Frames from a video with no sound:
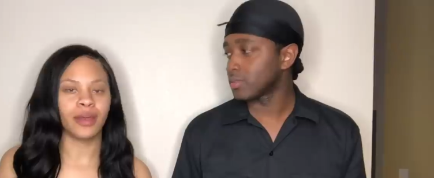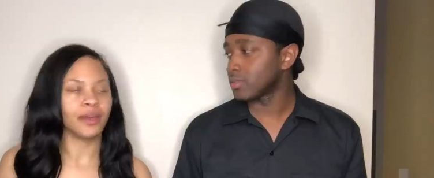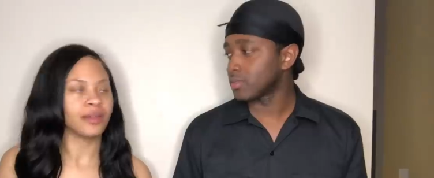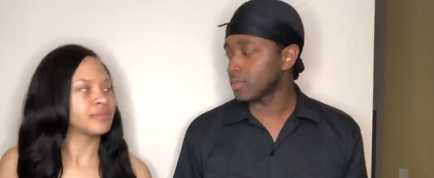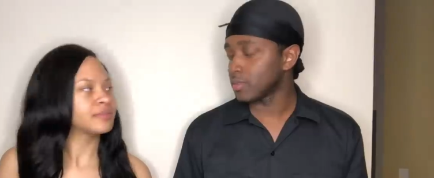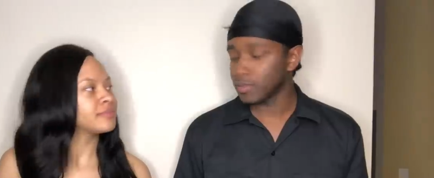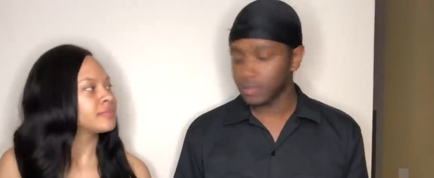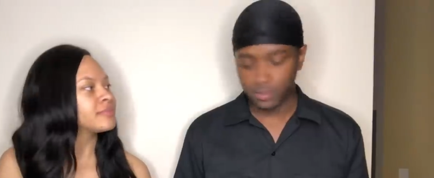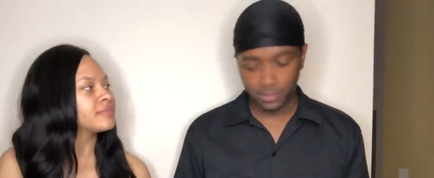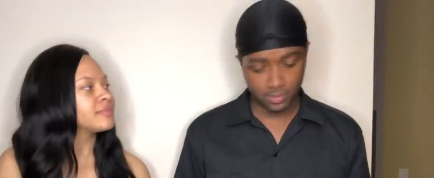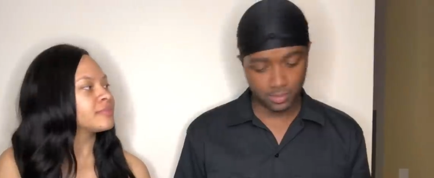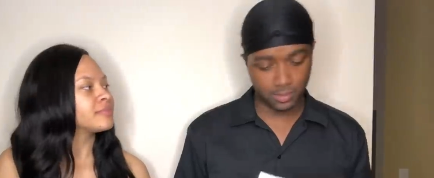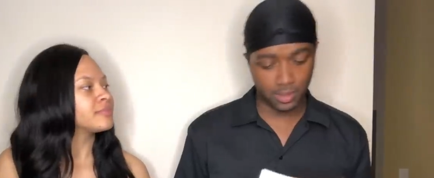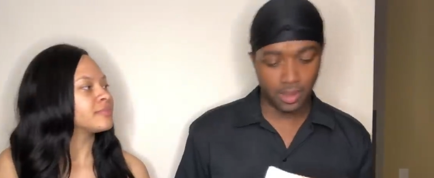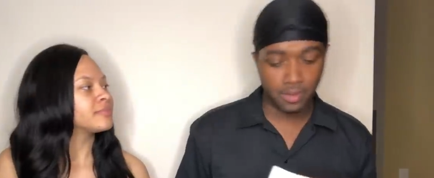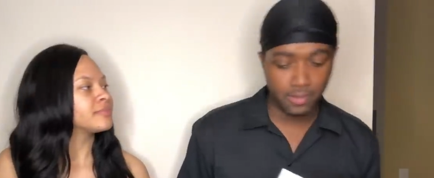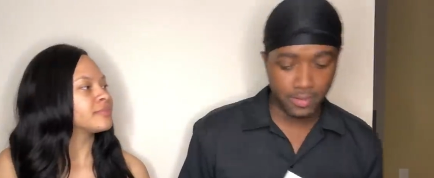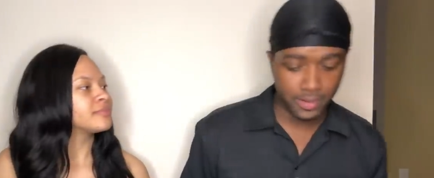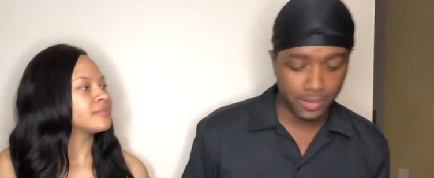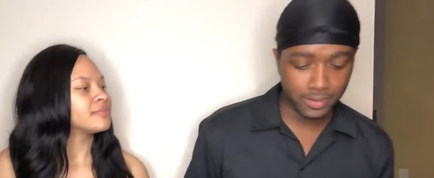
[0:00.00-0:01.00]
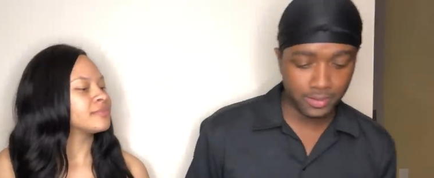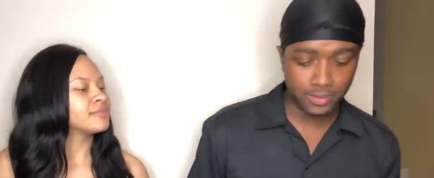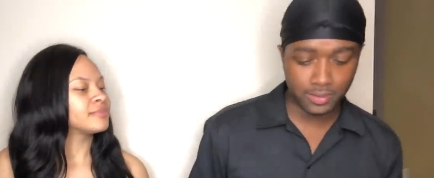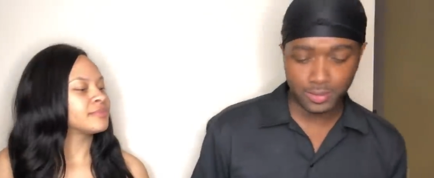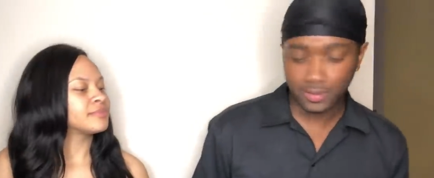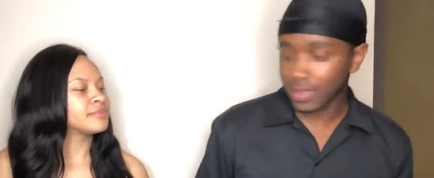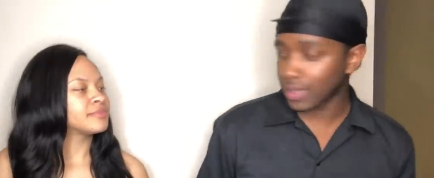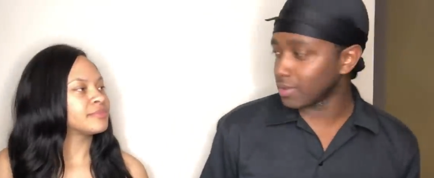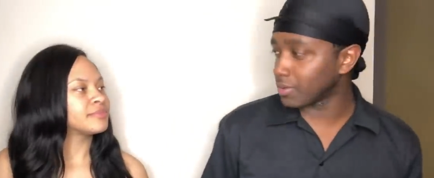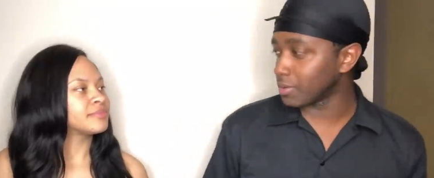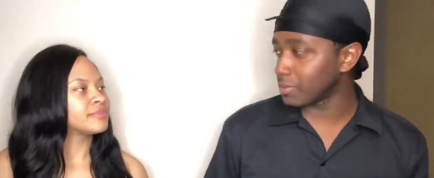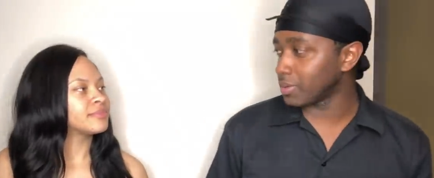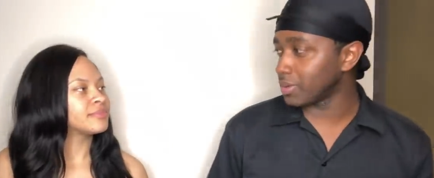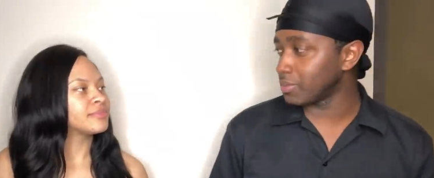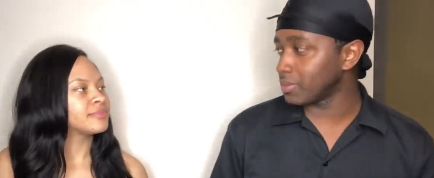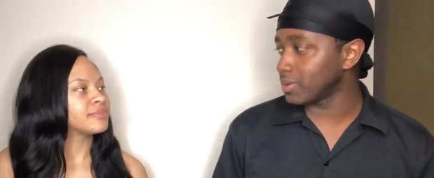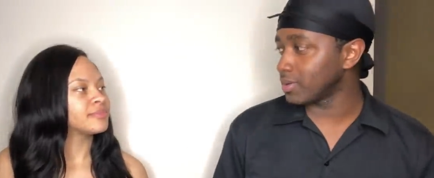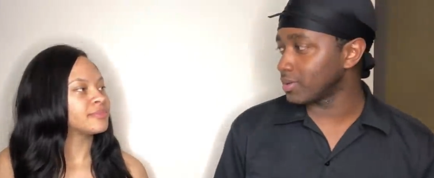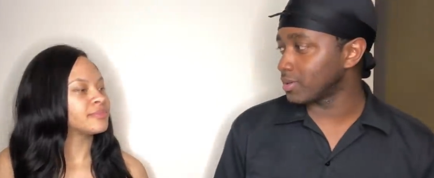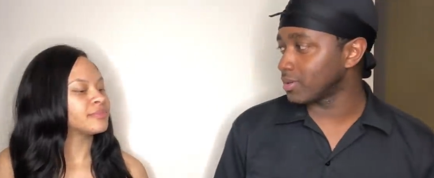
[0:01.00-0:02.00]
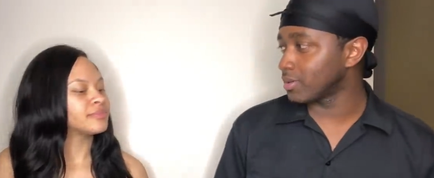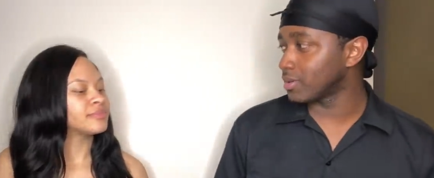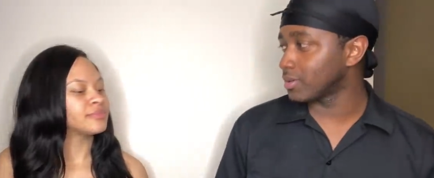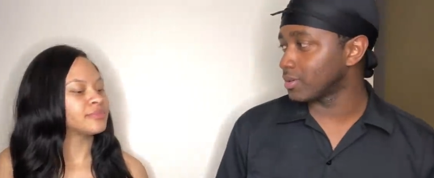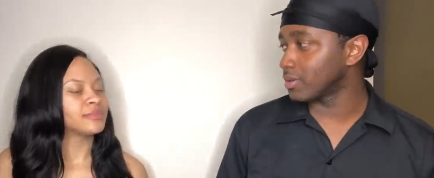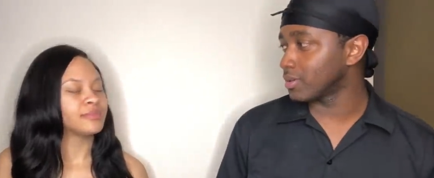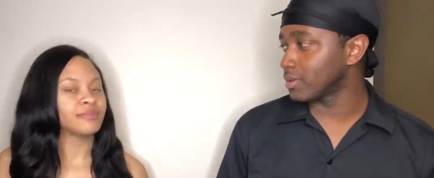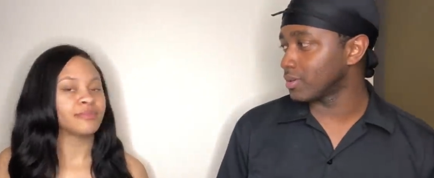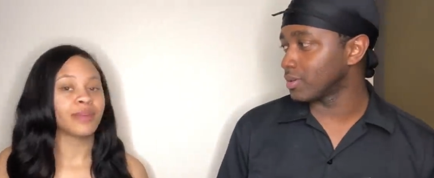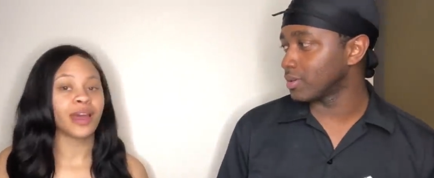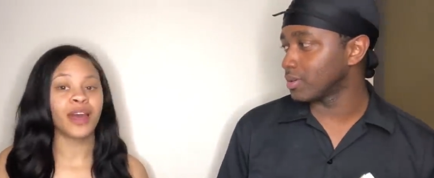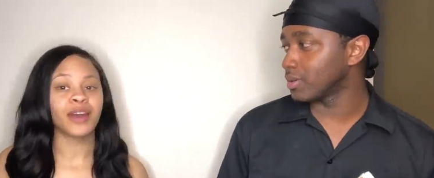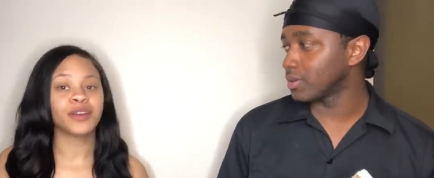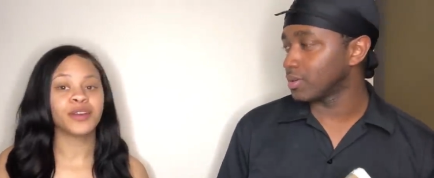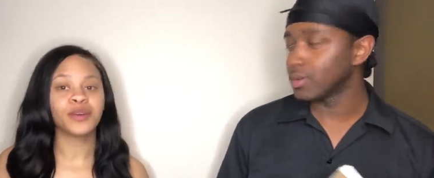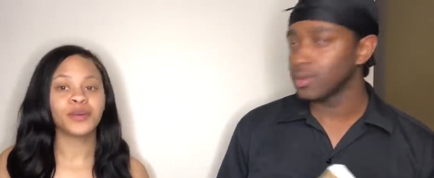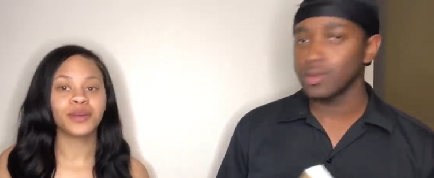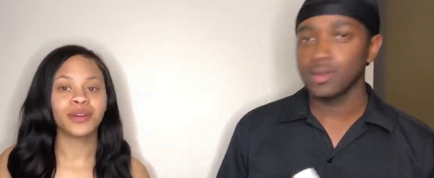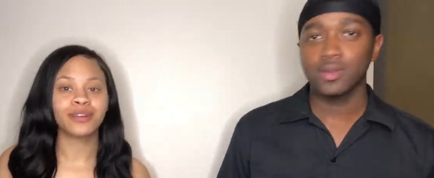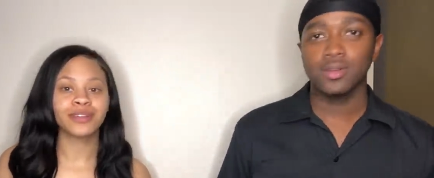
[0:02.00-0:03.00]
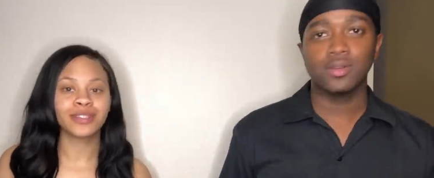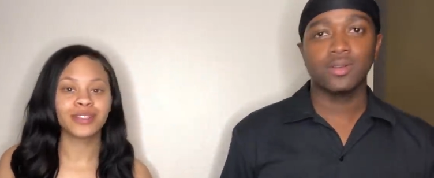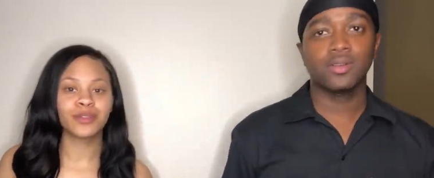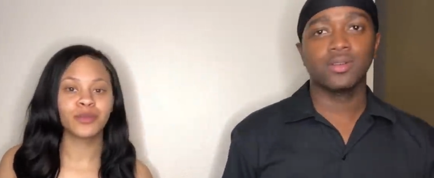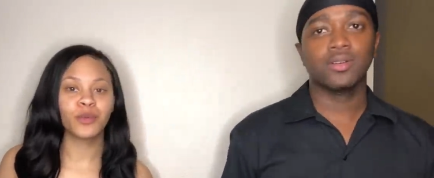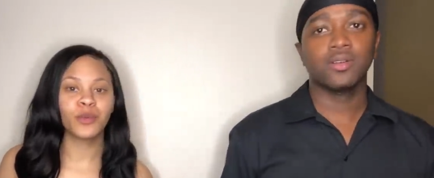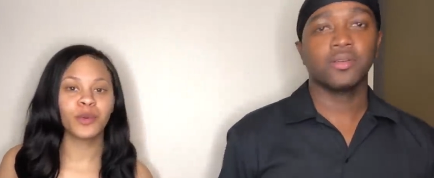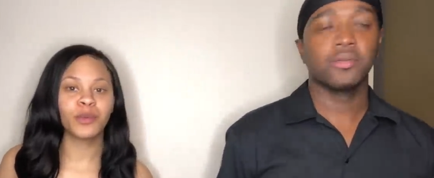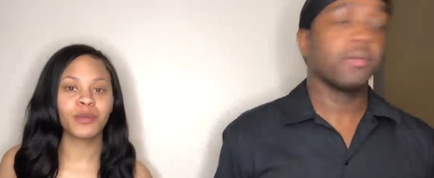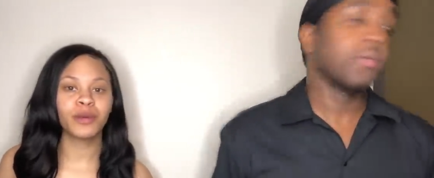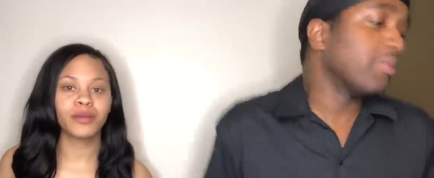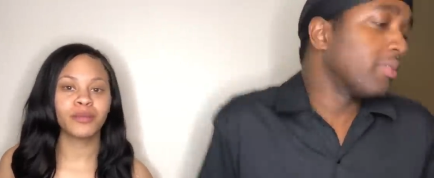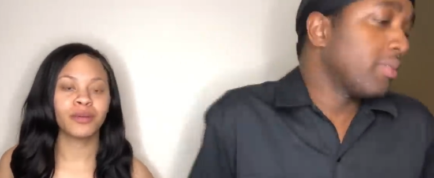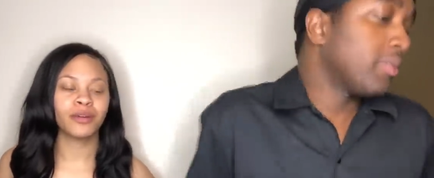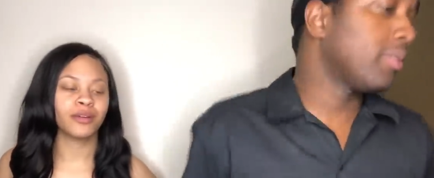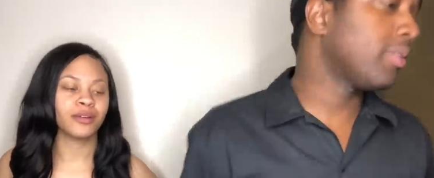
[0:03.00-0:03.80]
Speaker 1: that?
Speaker 2: All right. You think you can beat me?
Speaker 1: I don't know. We're going to see when we put them